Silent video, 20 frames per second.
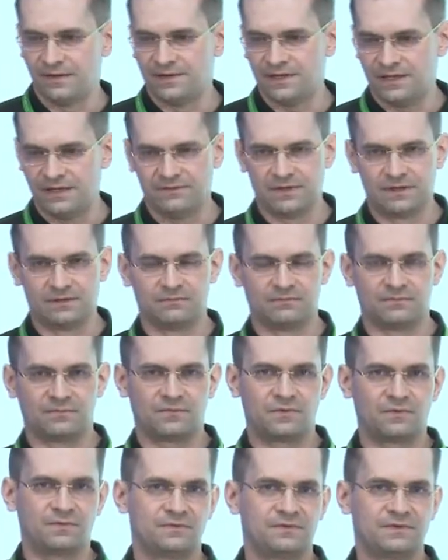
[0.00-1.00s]
Even
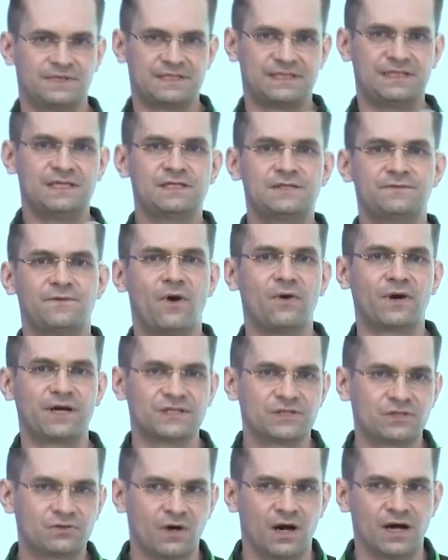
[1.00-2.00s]

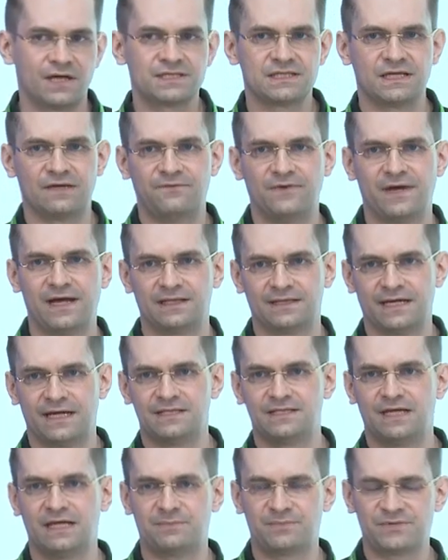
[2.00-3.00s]
disease-focused drugs, they fail
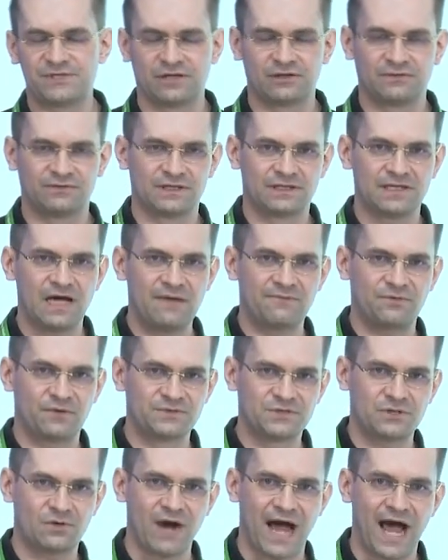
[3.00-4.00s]
98% of the time
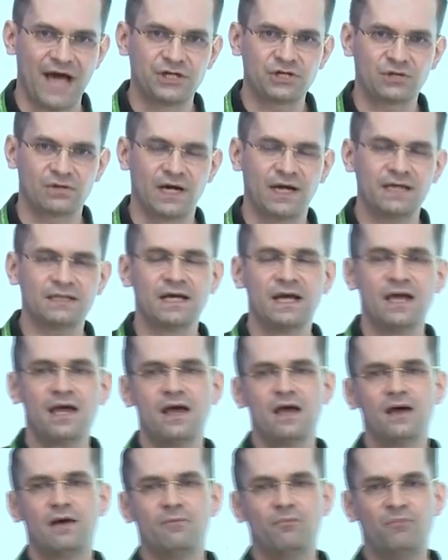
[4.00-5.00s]
from scratch, right?
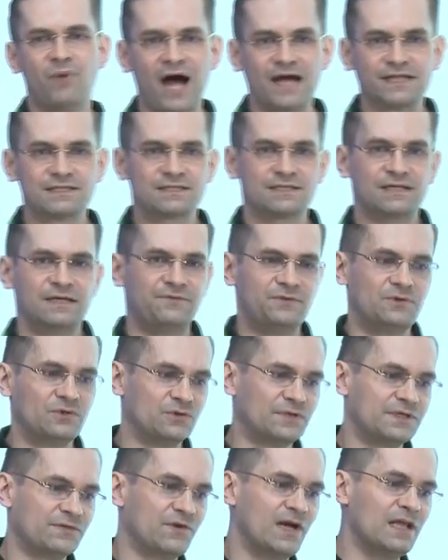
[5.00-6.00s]
But if
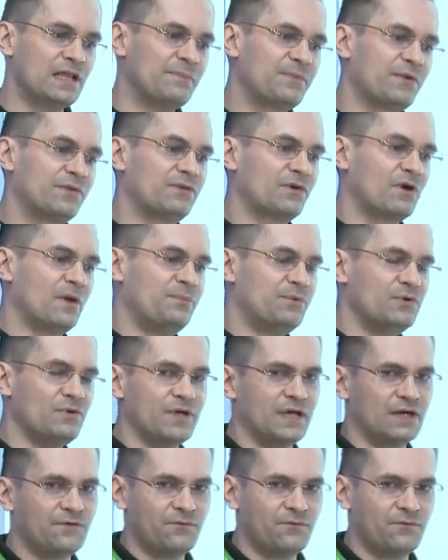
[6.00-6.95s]
you develop a therapeutic